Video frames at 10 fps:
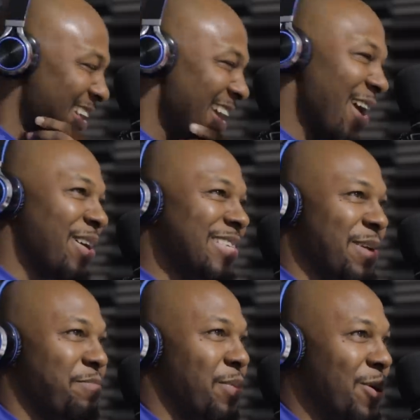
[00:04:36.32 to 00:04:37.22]
Hey,
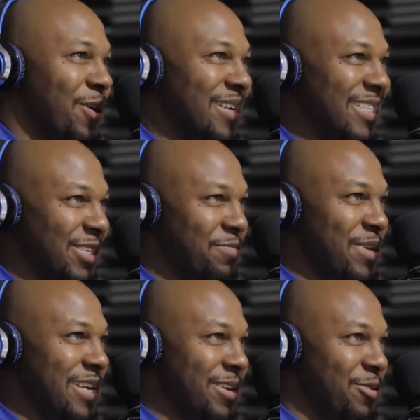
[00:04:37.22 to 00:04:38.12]
Everybody. born and, then, to
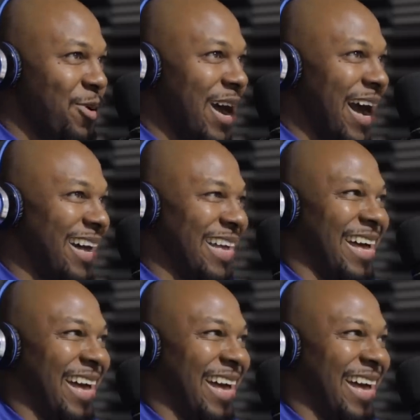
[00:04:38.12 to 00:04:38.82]
be and then you got people that